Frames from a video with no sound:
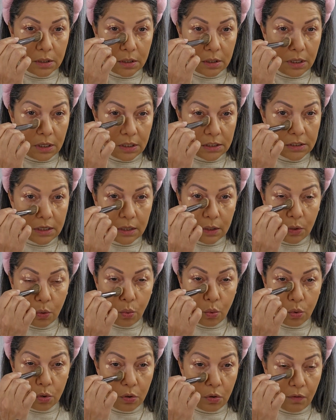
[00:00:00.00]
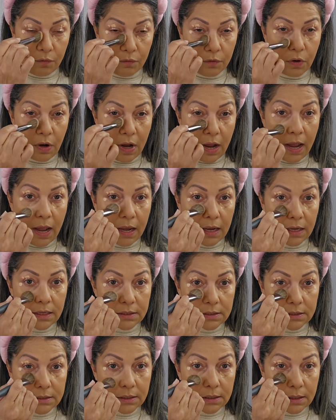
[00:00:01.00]
inside corner of your
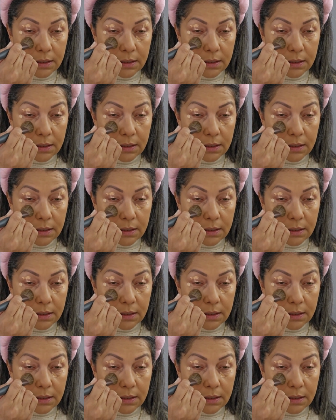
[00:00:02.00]
eyes.